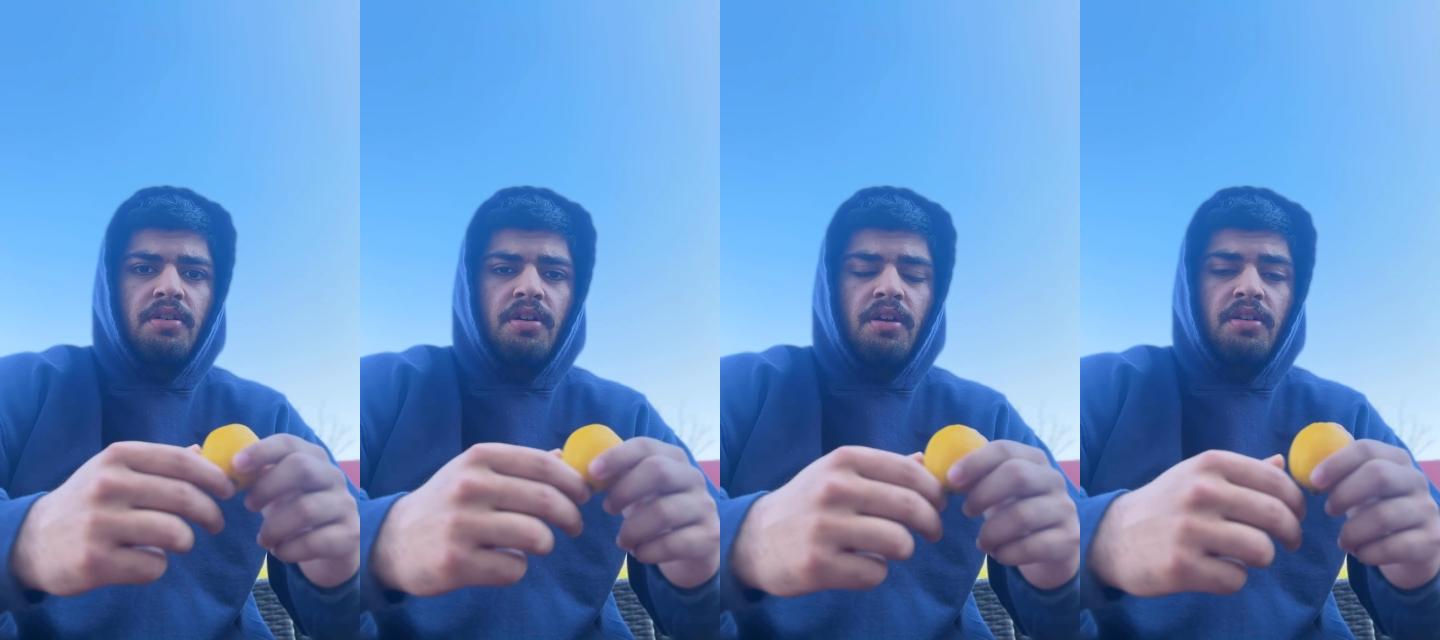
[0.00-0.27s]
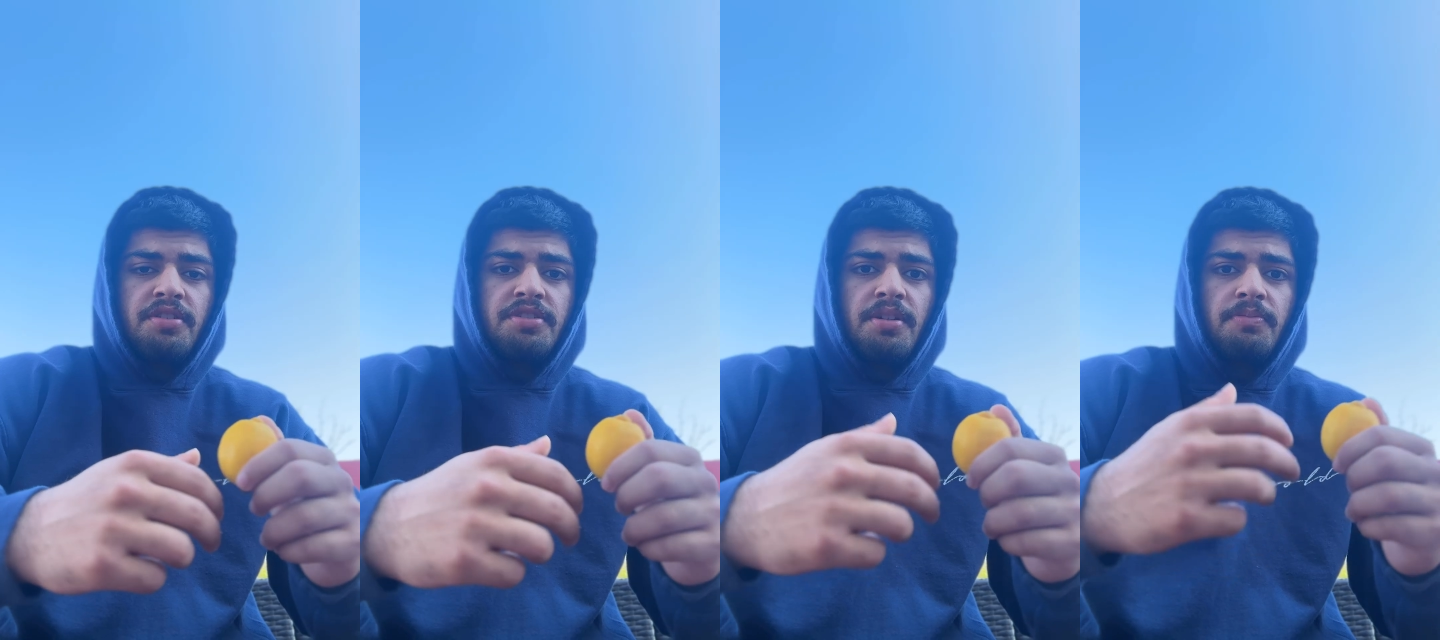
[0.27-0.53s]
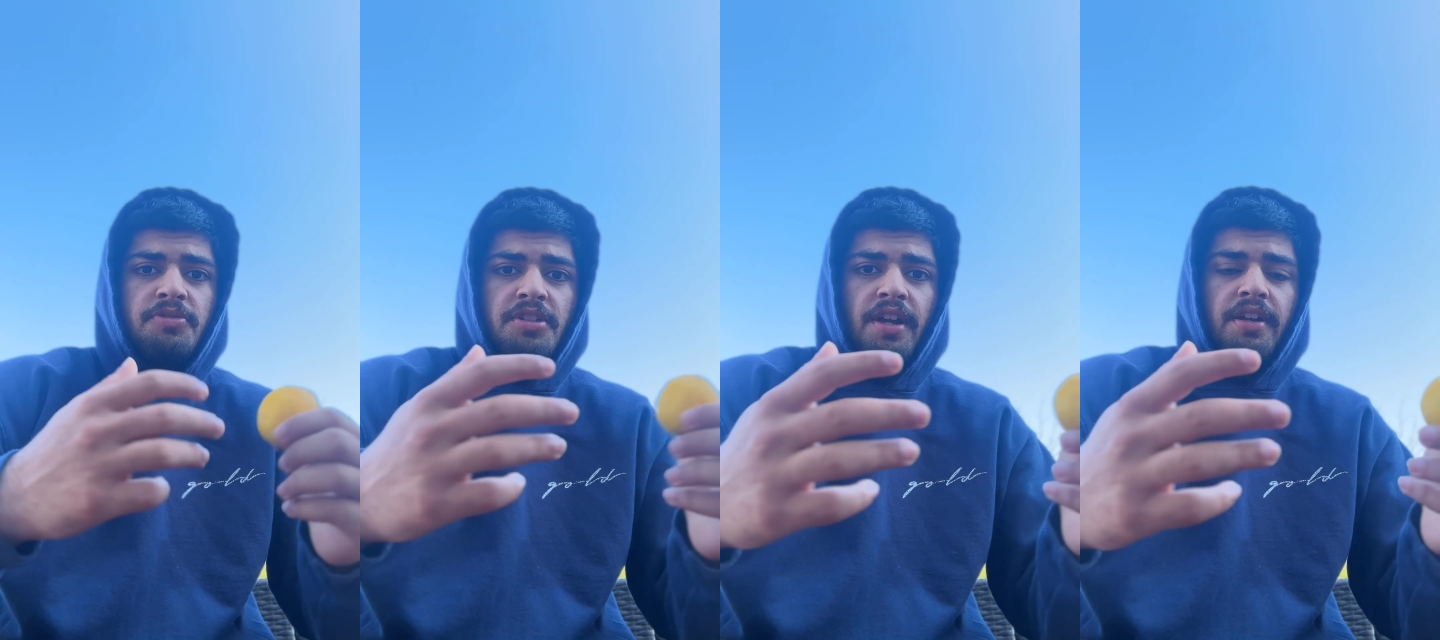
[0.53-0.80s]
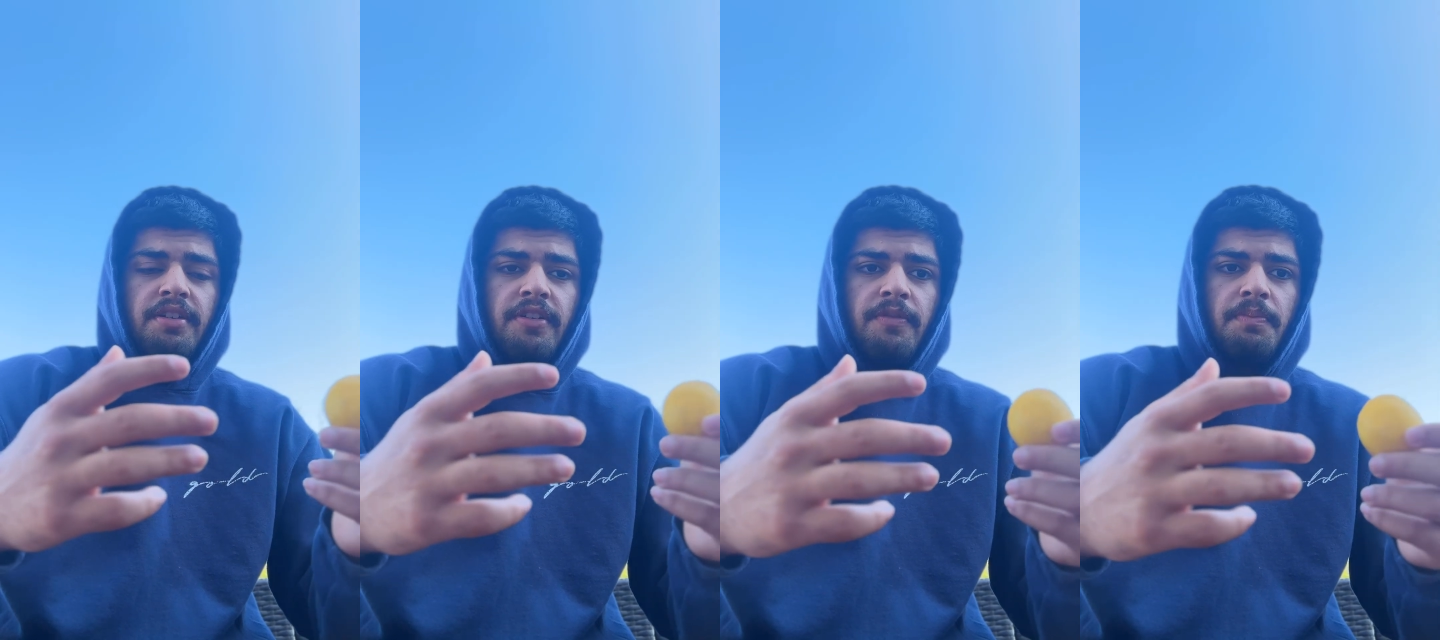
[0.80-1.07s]
are
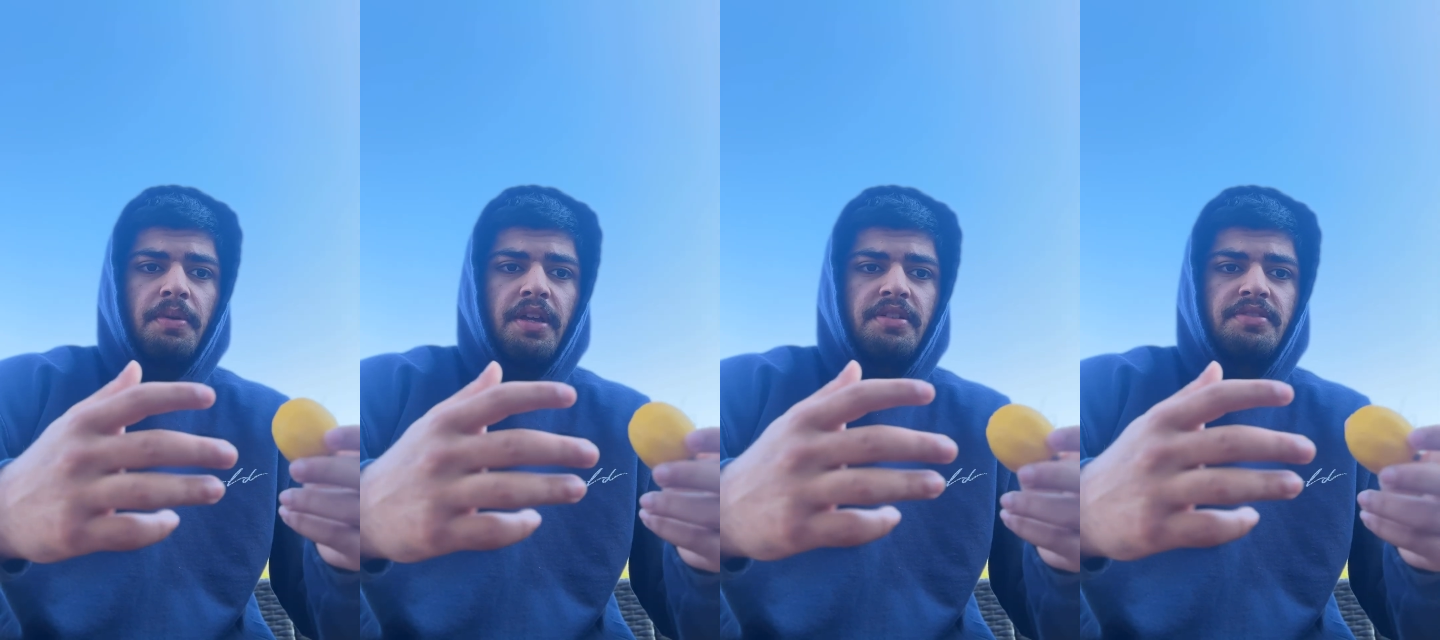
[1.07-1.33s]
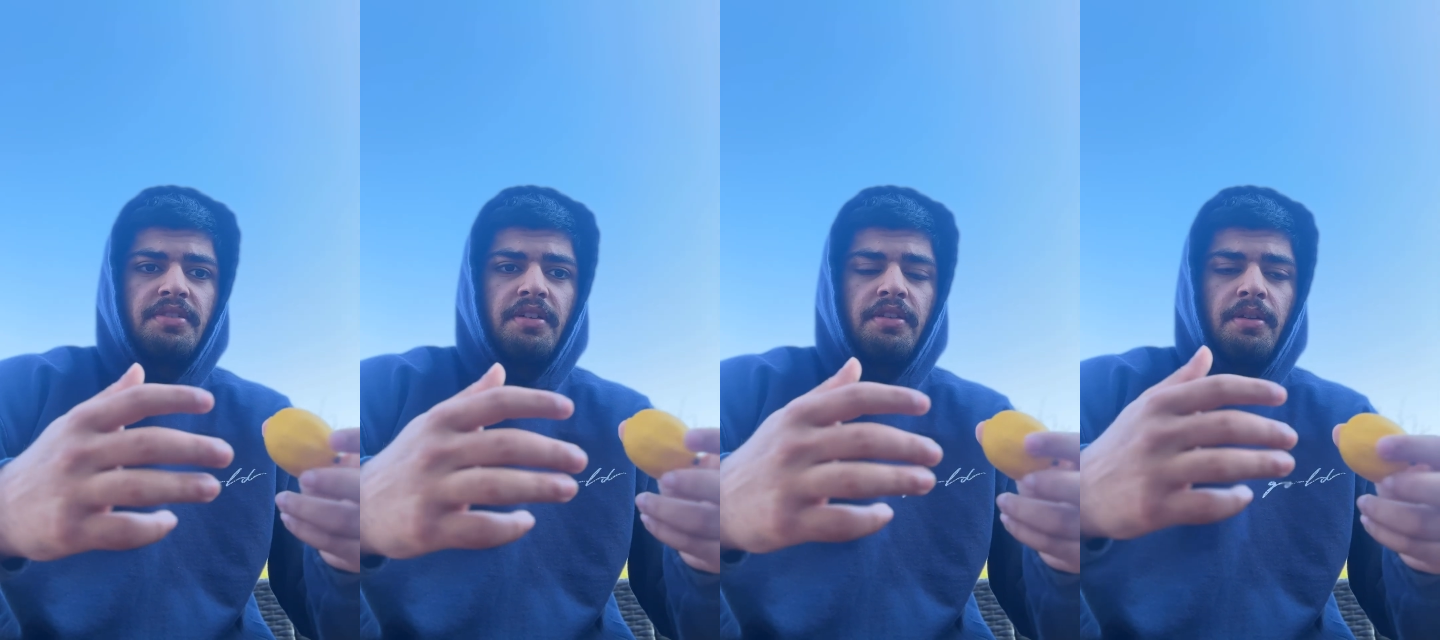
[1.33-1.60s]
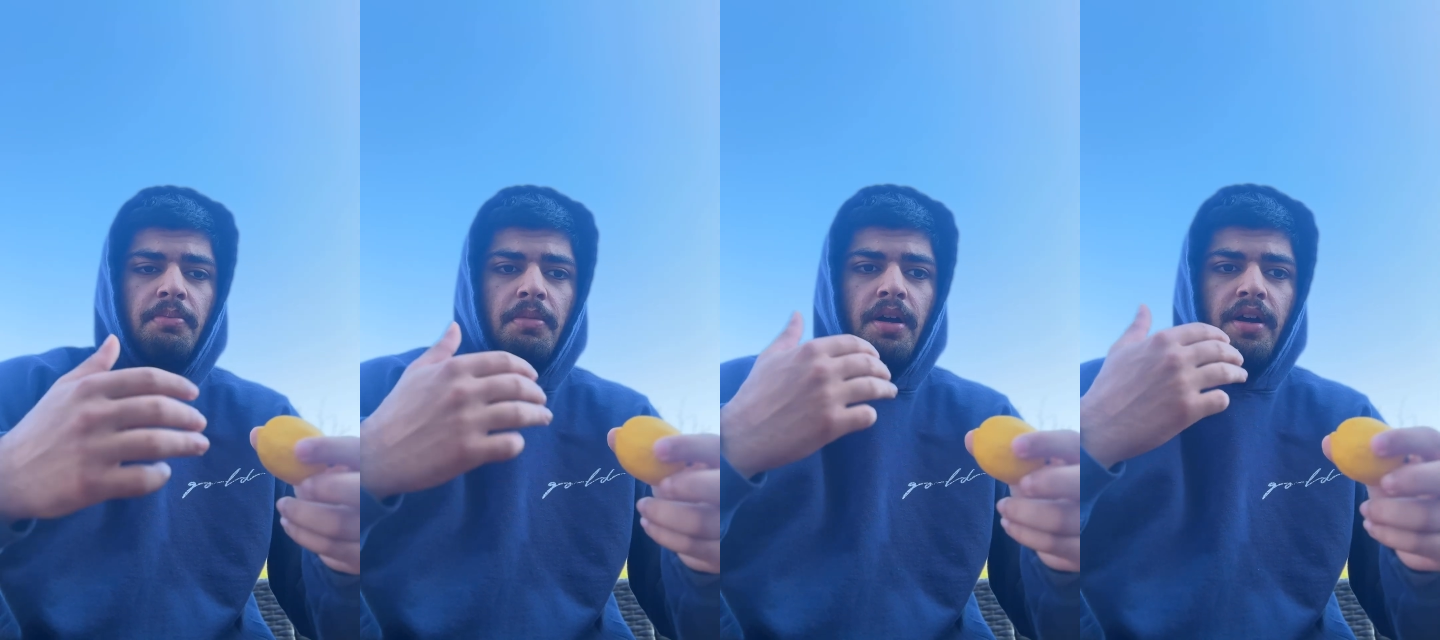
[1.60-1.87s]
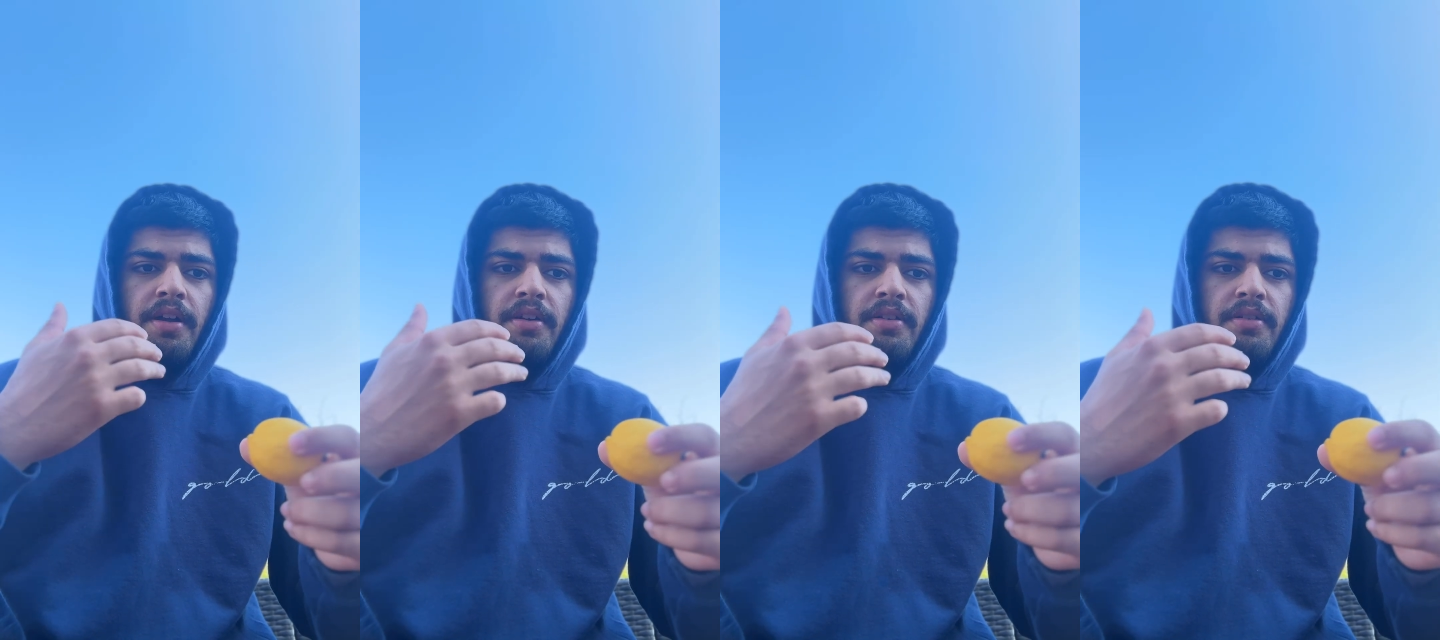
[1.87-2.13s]
subjective based on the
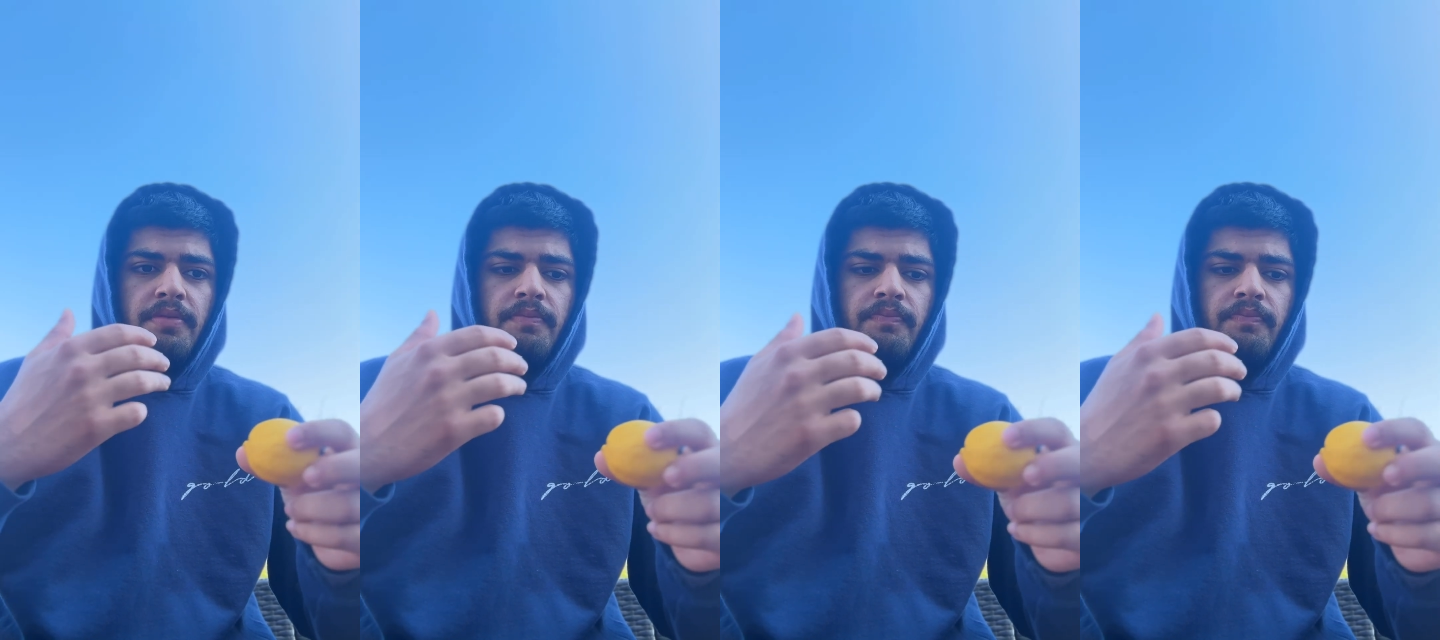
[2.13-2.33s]
mind.